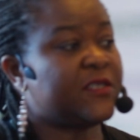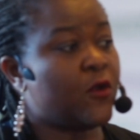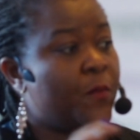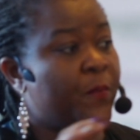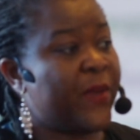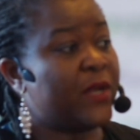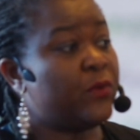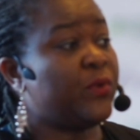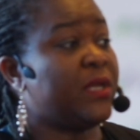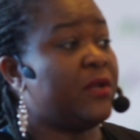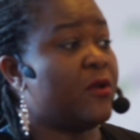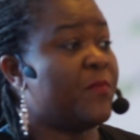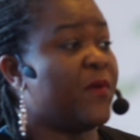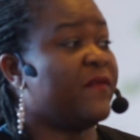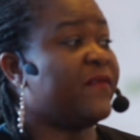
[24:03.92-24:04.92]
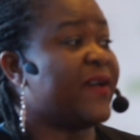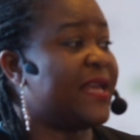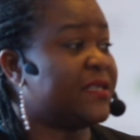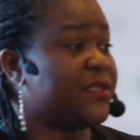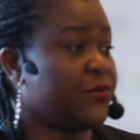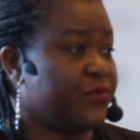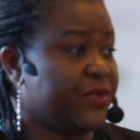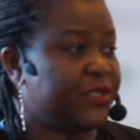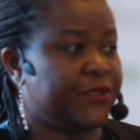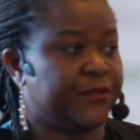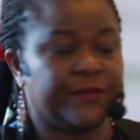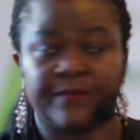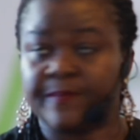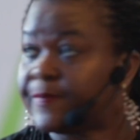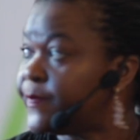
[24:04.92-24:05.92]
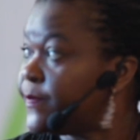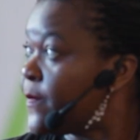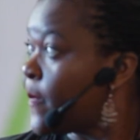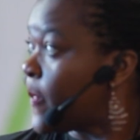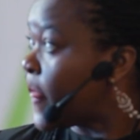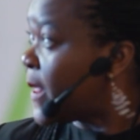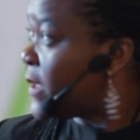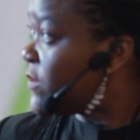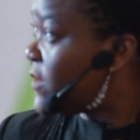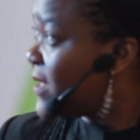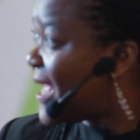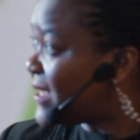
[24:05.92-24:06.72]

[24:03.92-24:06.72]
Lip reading: is compared with the number of vials you return. So